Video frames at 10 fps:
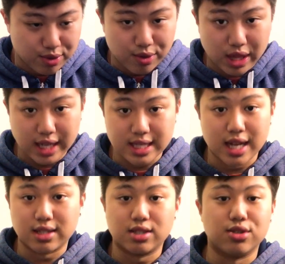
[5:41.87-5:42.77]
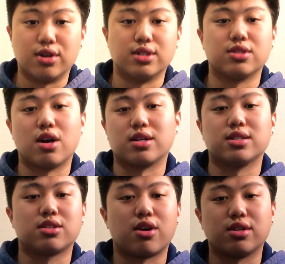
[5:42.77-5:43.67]
You think that the stock
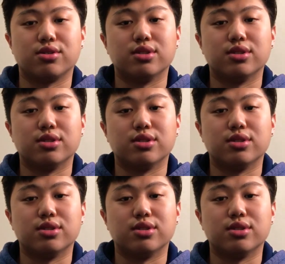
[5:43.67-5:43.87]
is starting